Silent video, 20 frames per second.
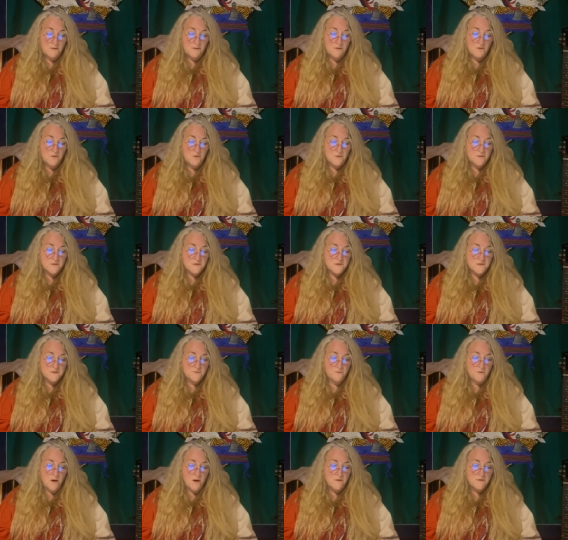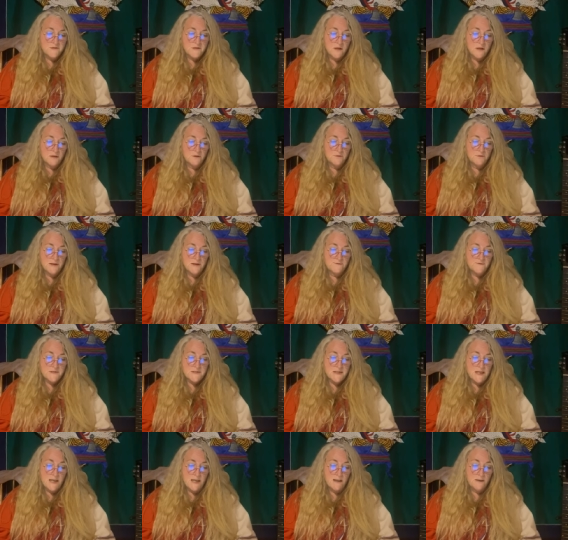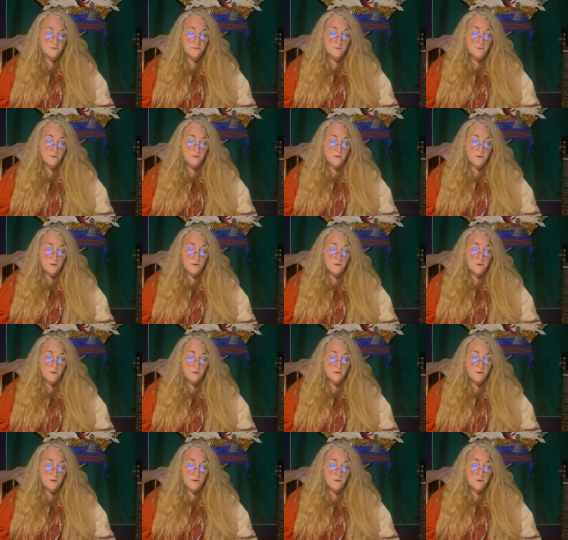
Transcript: Not as far as I could ever tell,